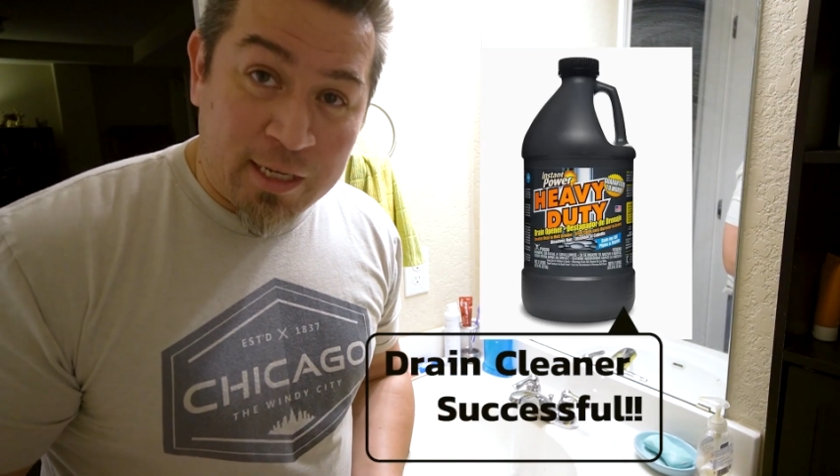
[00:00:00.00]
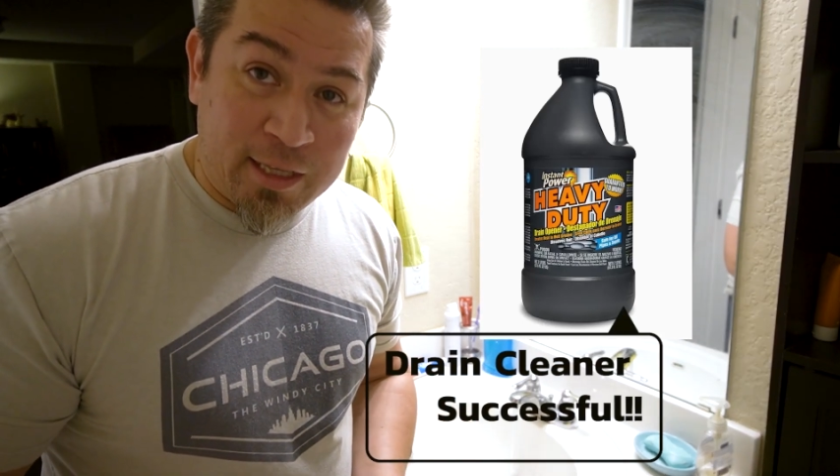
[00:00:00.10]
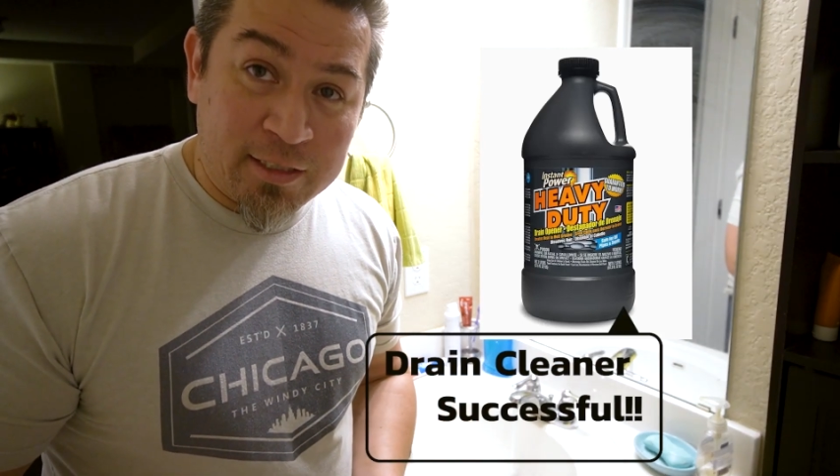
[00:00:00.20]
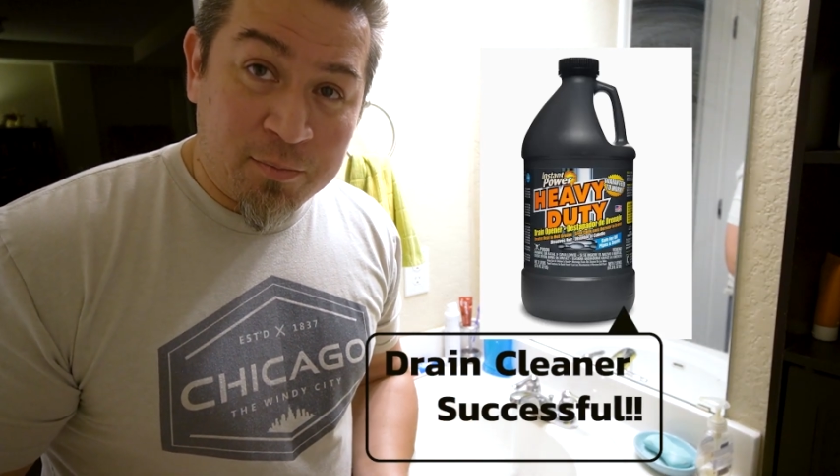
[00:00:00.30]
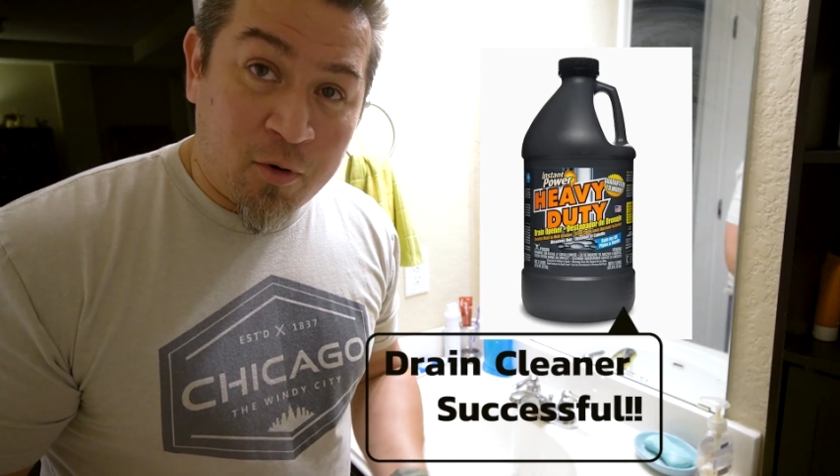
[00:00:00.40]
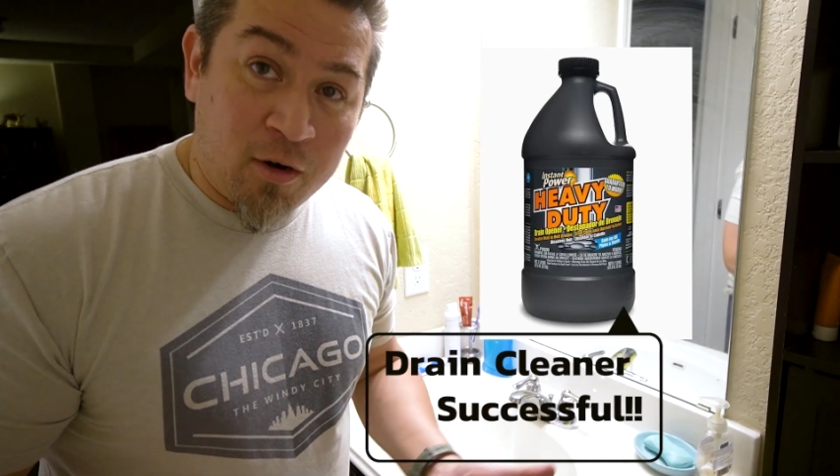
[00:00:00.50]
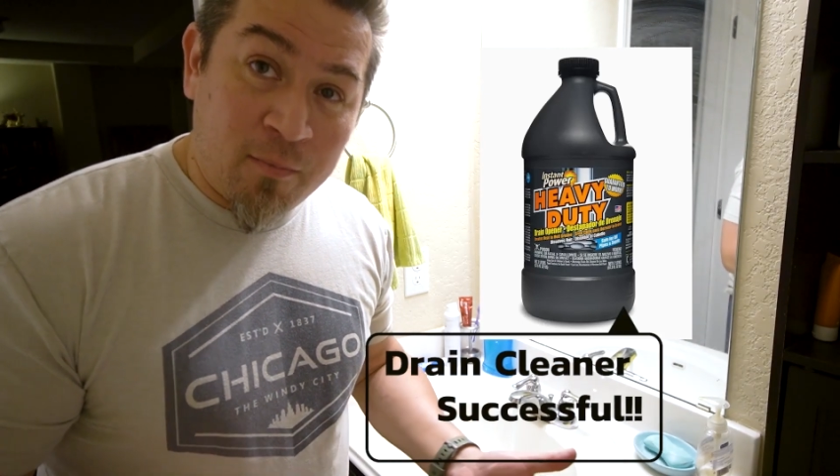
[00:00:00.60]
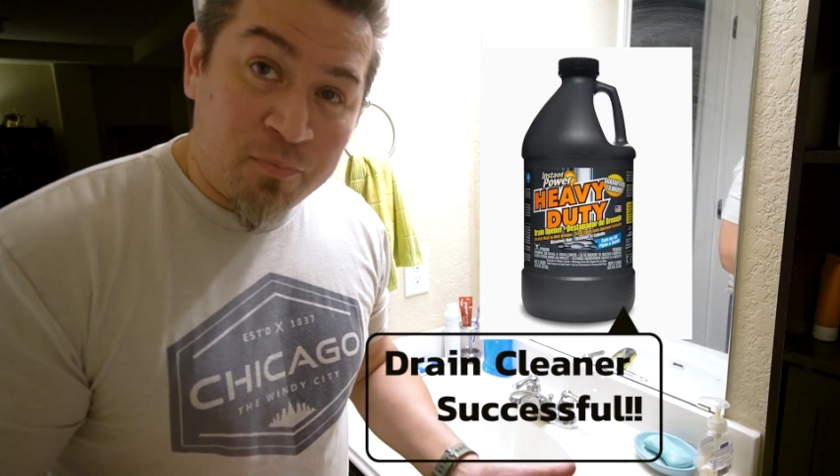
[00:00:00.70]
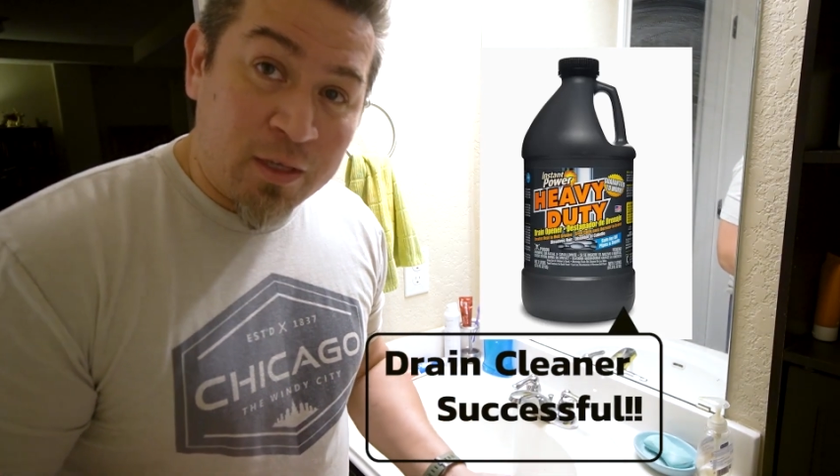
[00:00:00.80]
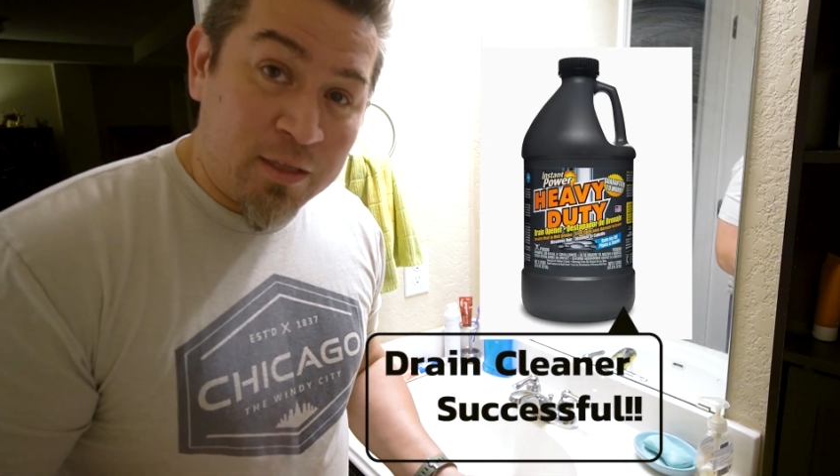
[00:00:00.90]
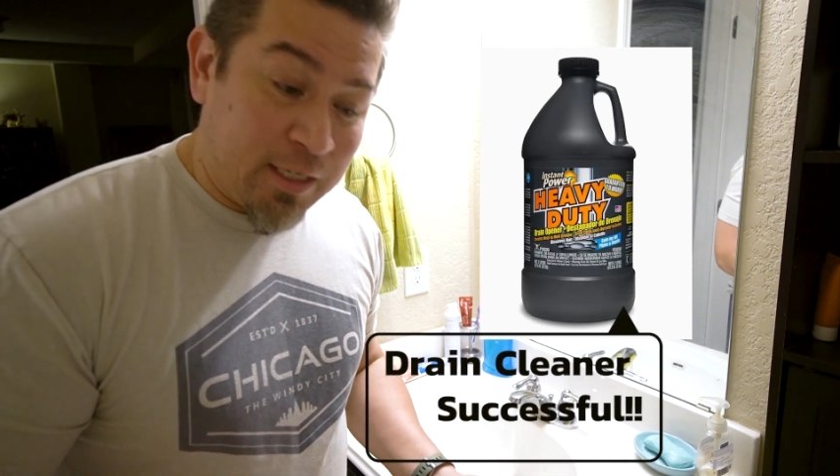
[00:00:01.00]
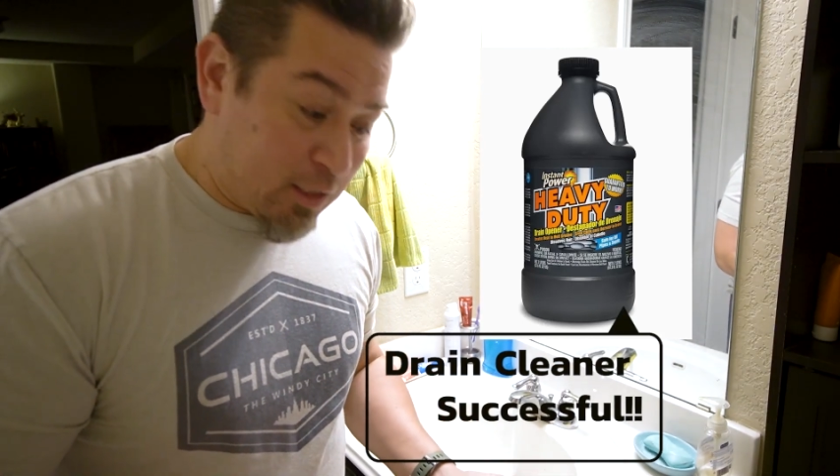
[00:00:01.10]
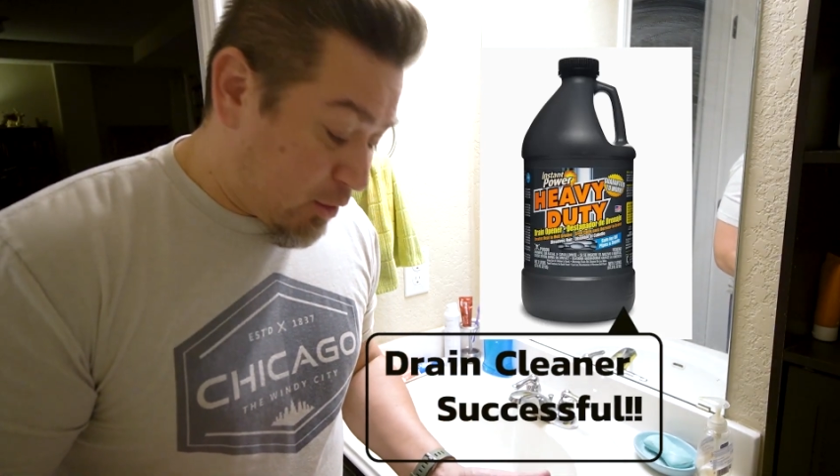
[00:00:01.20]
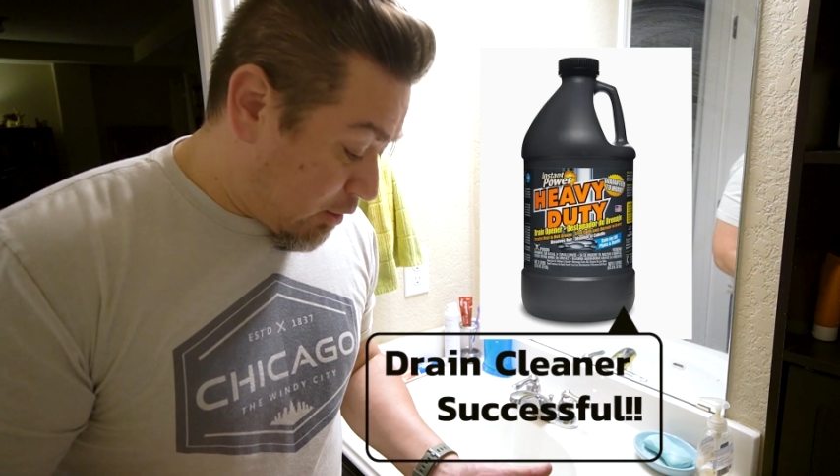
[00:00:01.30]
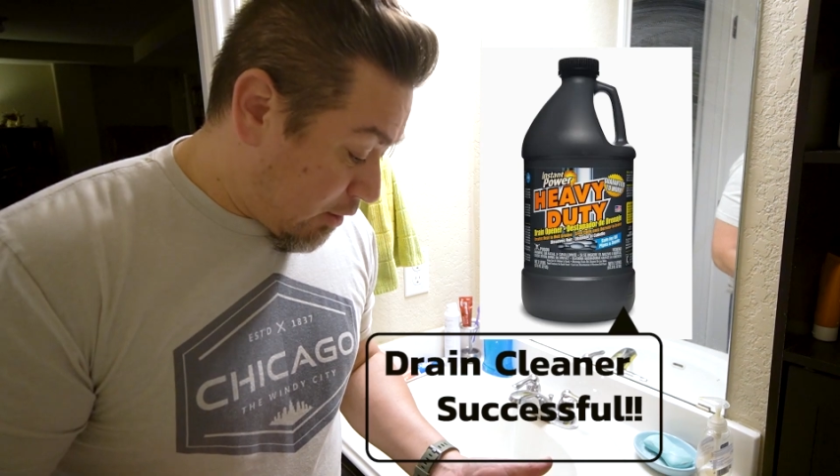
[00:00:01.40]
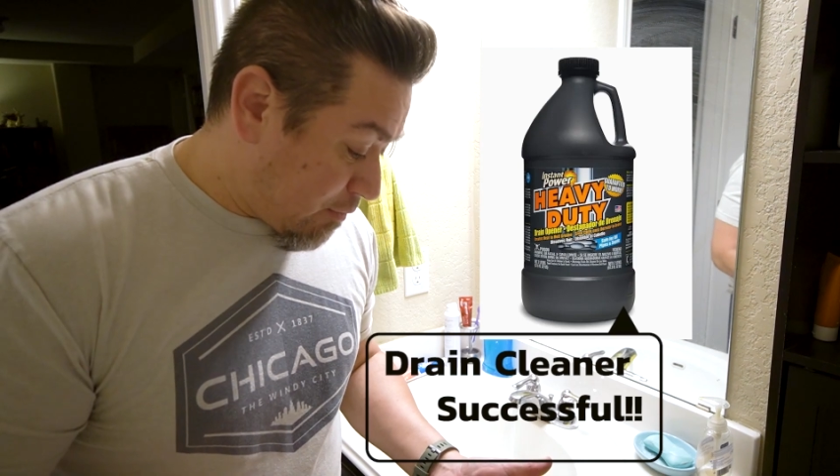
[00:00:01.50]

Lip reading: to take things apart, this